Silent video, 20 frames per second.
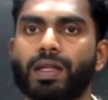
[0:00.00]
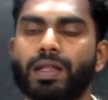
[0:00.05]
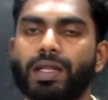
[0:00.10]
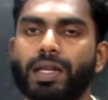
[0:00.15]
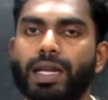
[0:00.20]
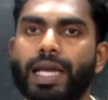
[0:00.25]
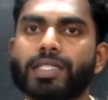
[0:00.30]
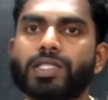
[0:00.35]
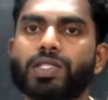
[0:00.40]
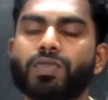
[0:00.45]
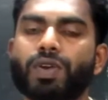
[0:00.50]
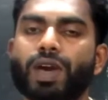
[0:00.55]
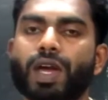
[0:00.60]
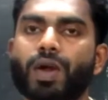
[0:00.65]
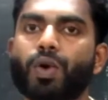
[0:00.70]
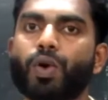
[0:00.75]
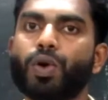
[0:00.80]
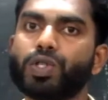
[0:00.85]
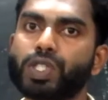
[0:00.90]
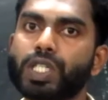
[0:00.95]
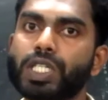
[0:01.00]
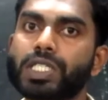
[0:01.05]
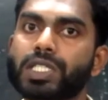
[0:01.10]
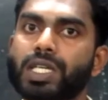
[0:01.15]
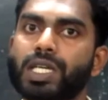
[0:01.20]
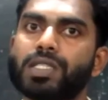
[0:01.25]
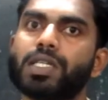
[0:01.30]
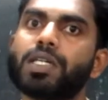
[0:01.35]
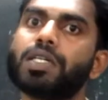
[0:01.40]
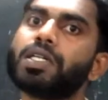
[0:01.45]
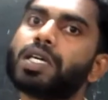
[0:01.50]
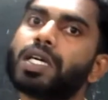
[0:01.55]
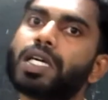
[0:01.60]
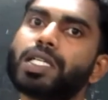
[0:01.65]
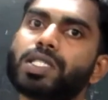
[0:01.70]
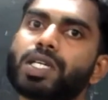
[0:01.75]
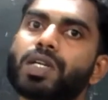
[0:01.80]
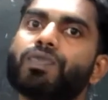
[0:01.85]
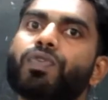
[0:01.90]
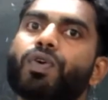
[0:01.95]
Next we are going to discuss the
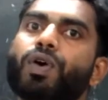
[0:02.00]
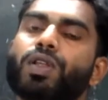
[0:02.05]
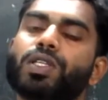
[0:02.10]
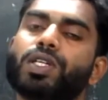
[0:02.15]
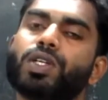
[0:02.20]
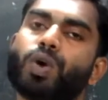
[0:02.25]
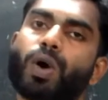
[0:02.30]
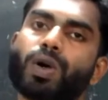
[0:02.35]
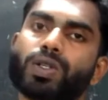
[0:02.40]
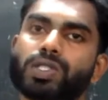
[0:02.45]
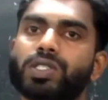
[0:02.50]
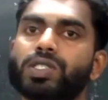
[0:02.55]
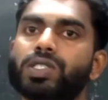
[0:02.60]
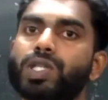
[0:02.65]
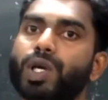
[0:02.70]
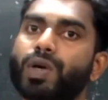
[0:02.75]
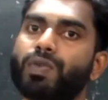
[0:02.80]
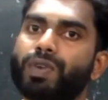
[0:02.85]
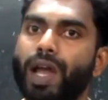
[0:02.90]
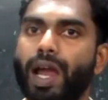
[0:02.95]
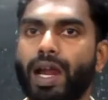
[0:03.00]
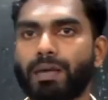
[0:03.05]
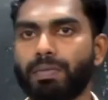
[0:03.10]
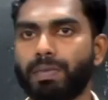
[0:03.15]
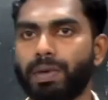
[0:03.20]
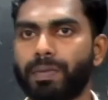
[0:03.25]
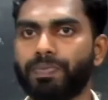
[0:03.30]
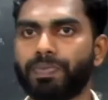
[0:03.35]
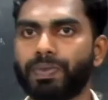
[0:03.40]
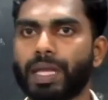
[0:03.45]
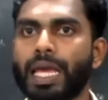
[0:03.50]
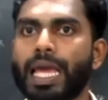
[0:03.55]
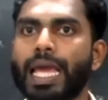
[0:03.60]
reason for the toxicity of cadmium.